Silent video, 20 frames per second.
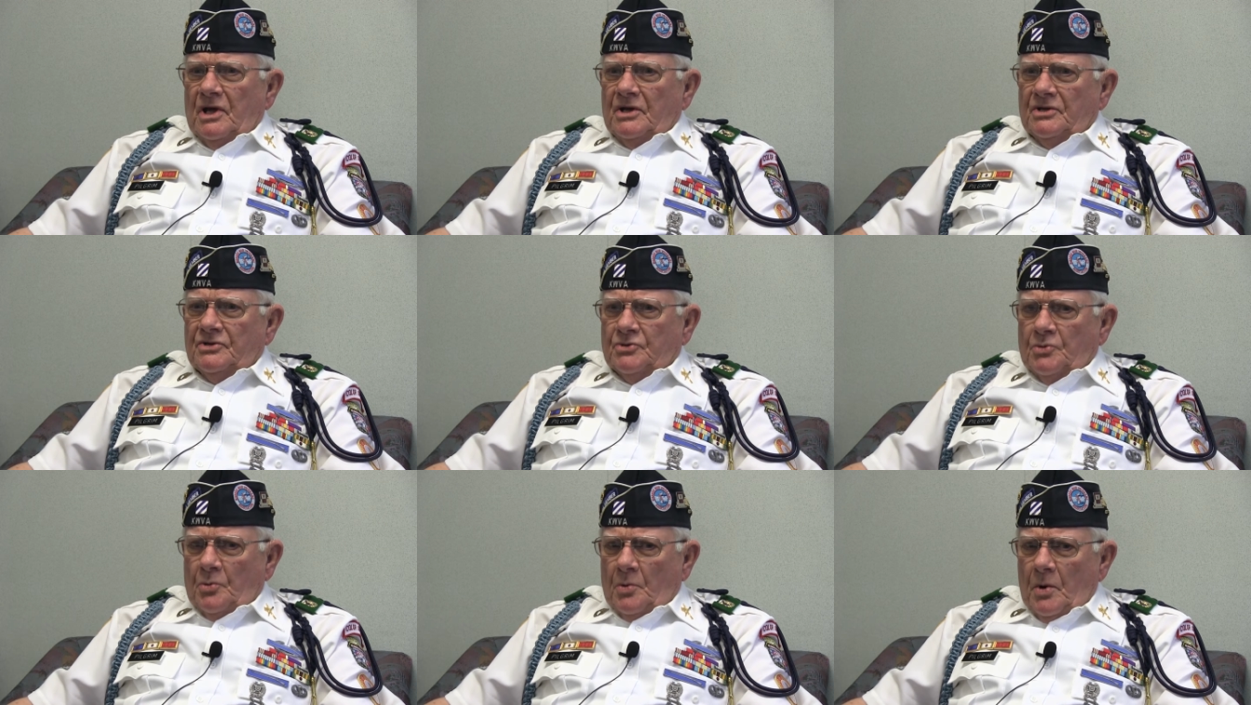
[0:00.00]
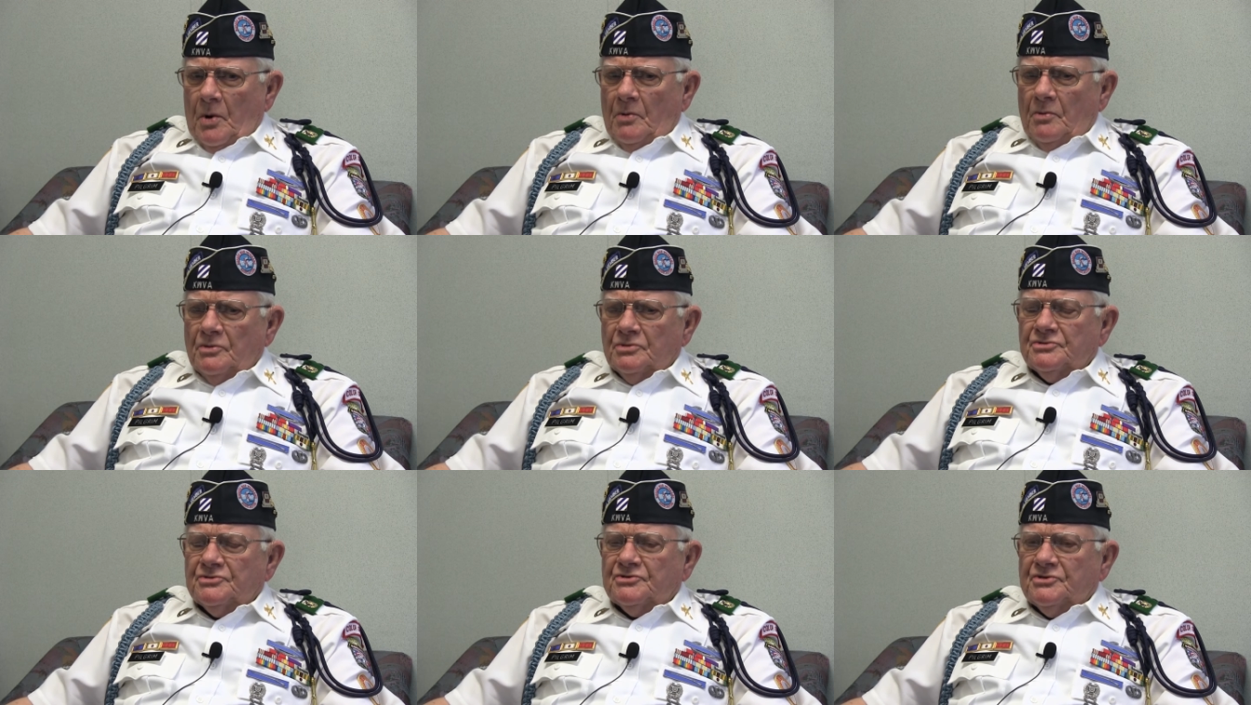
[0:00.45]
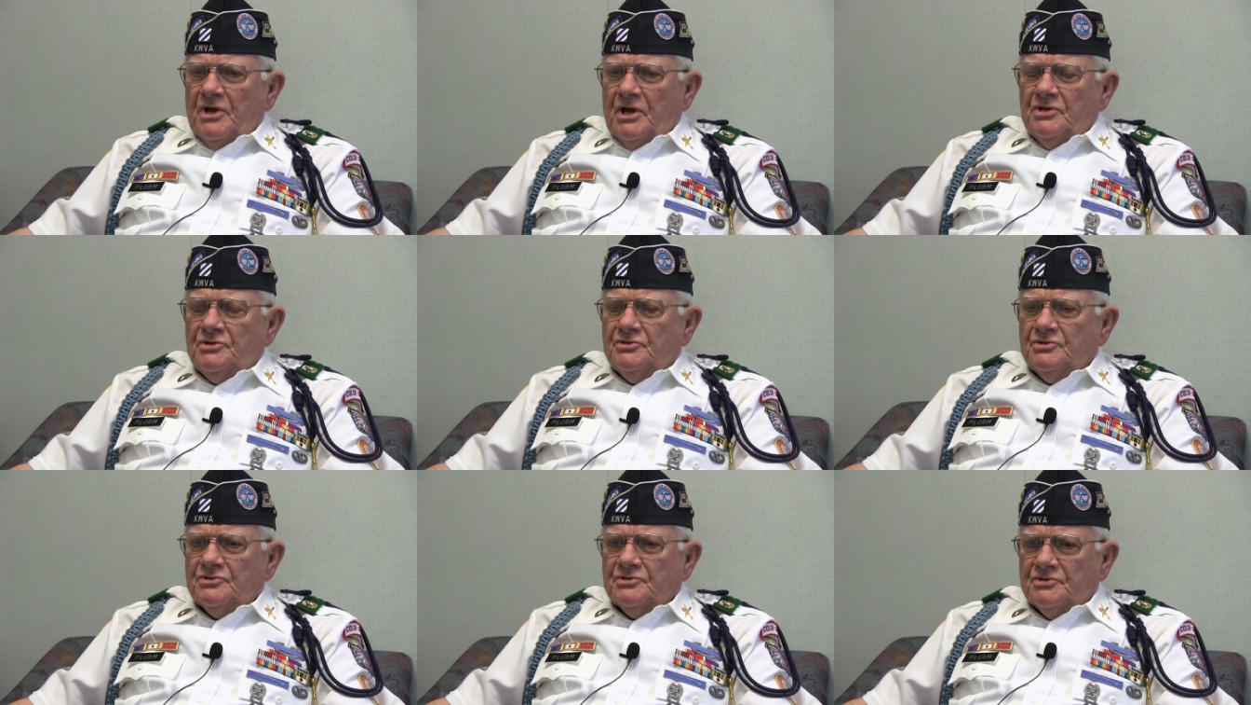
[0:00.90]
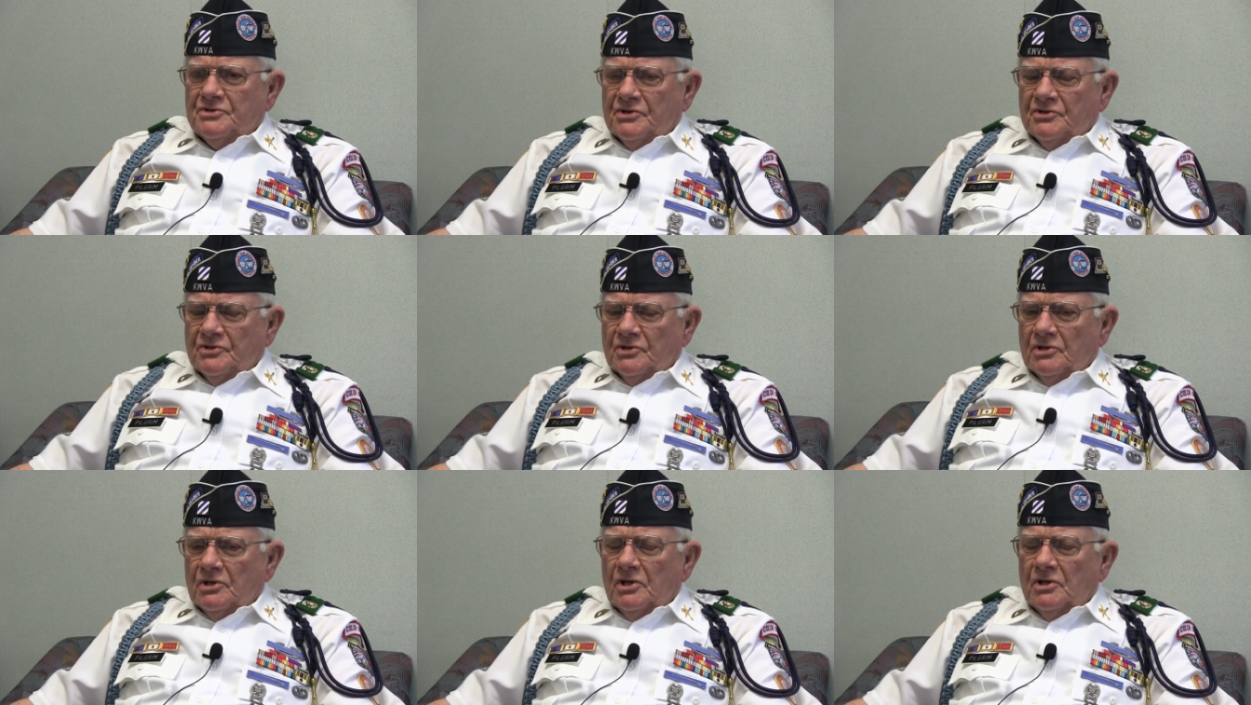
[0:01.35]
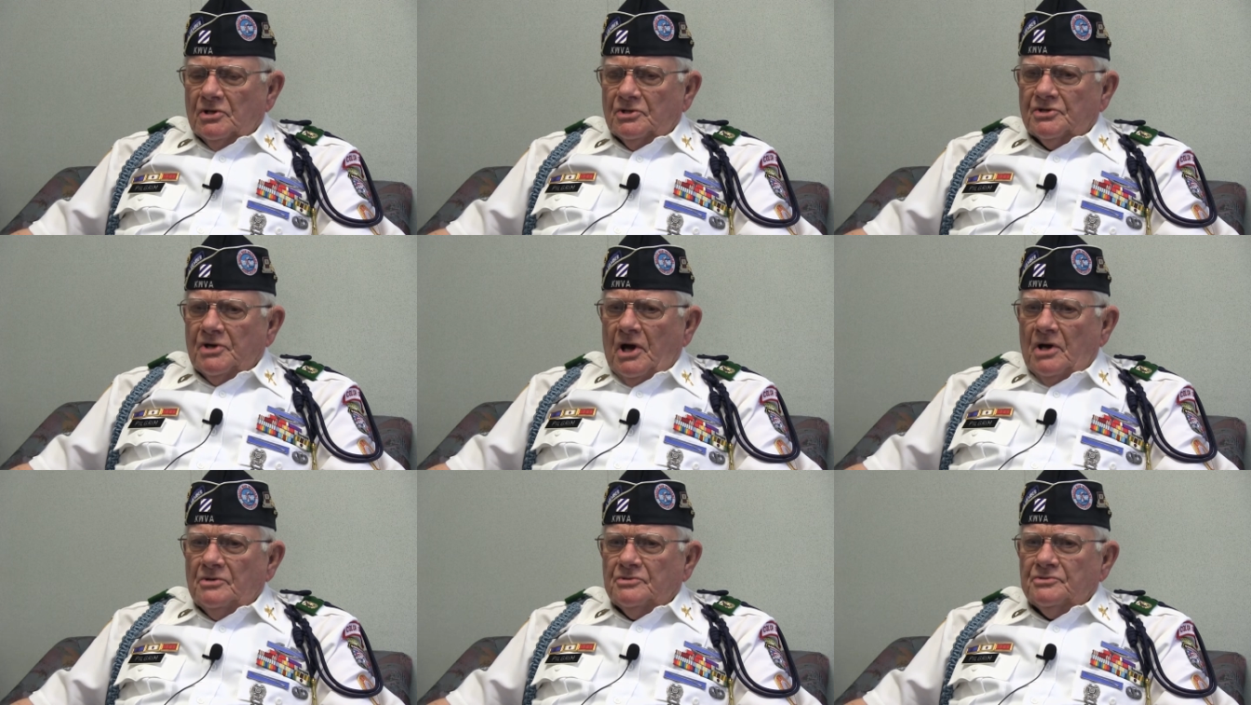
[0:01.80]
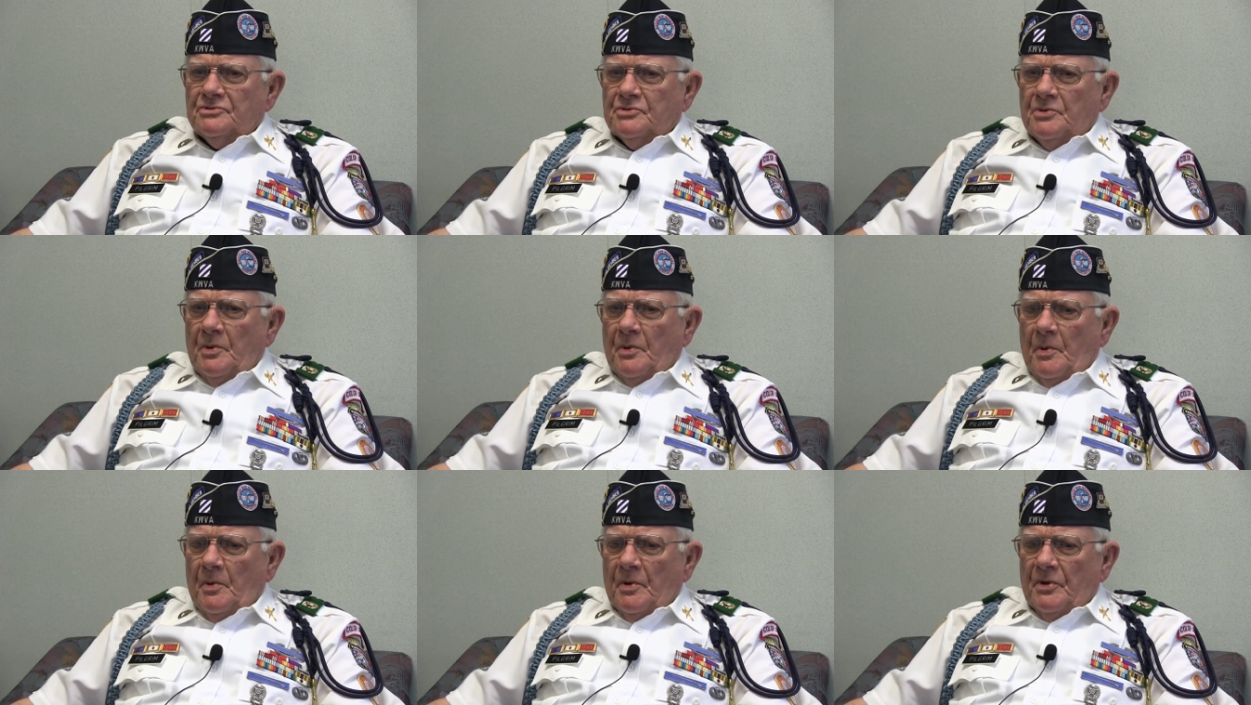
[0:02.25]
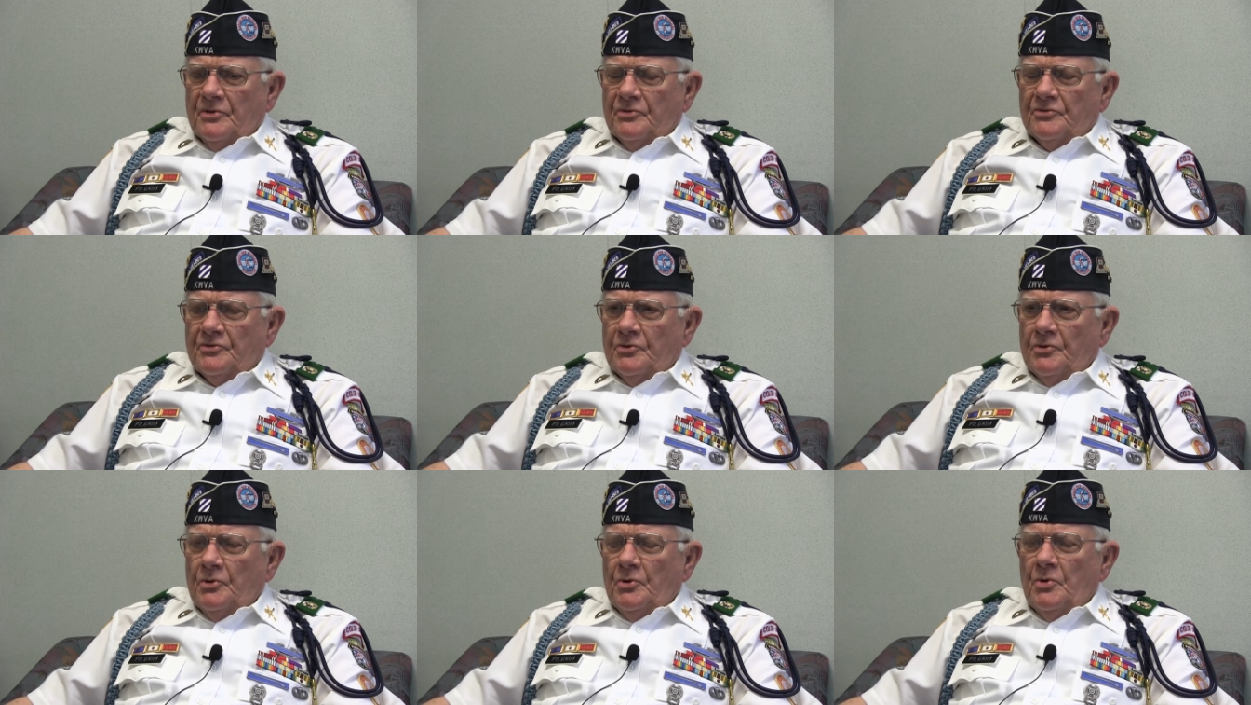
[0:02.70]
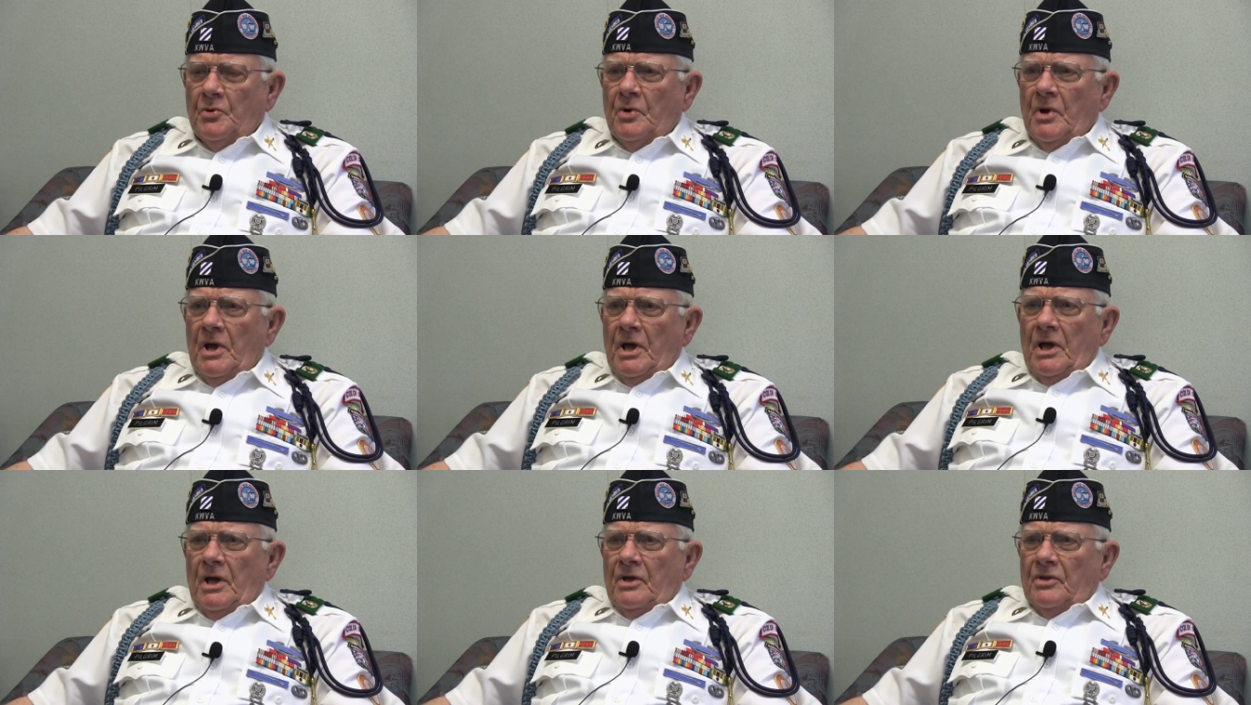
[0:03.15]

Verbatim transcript: at the railroad stations in the little towns we went through,